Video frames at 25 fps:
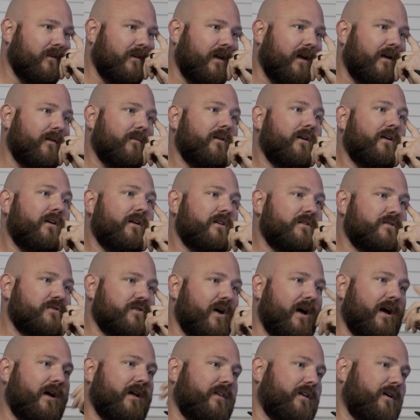Yeah.
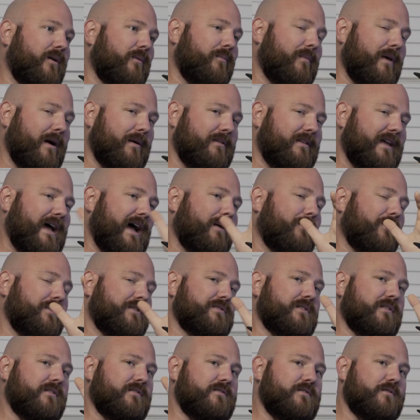So my dad
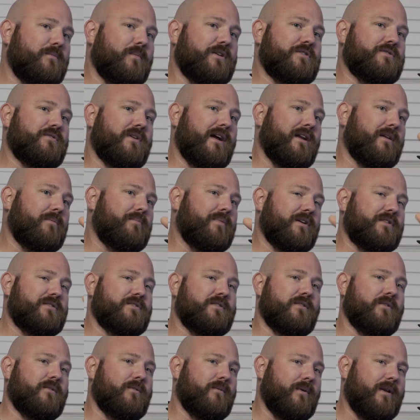wasn't too much around the
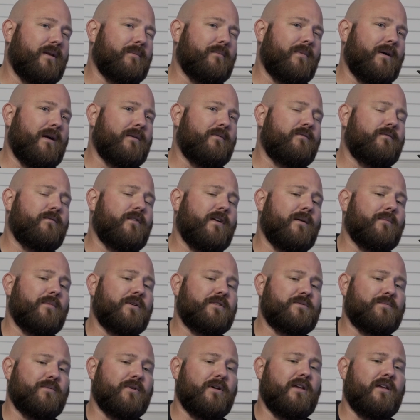picture when my family
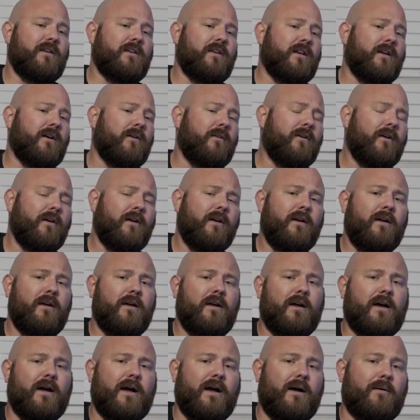split.
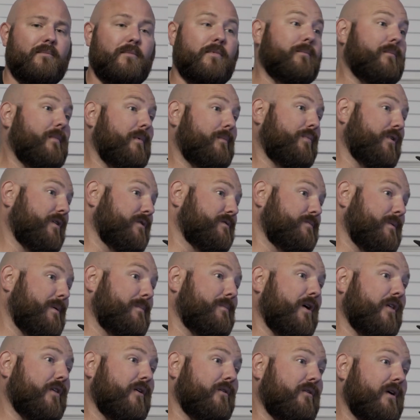Pretty much my
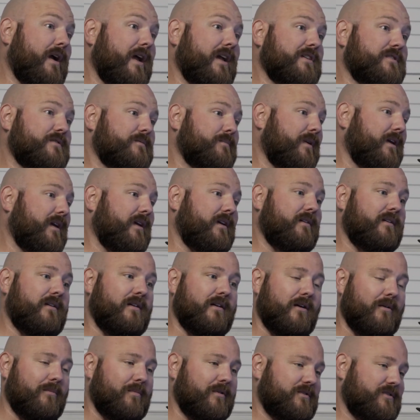mother raised me.
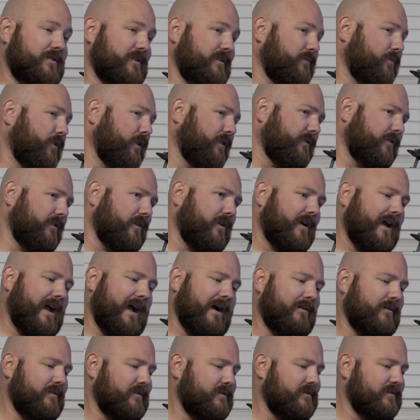But she worked long
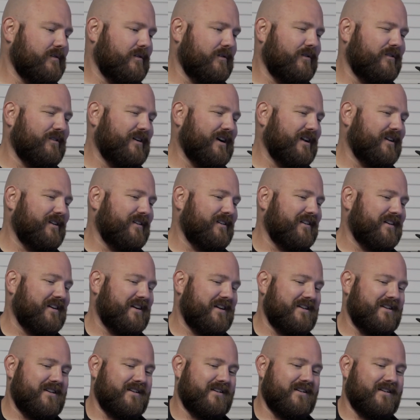hours, so
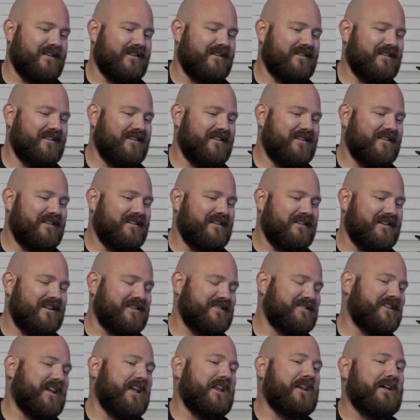I
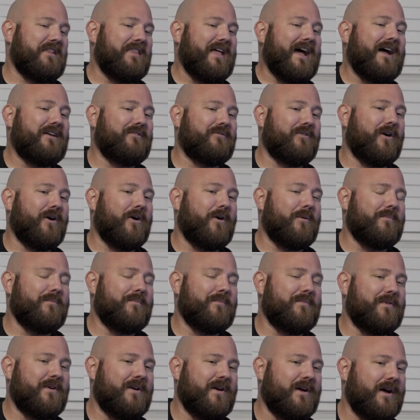stayed on that
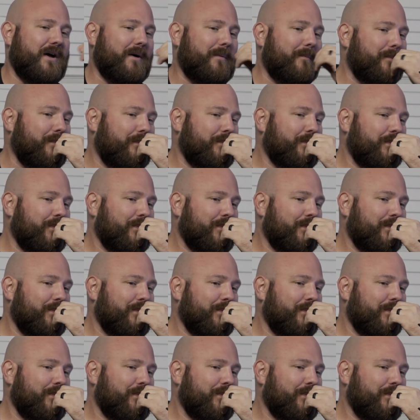realm.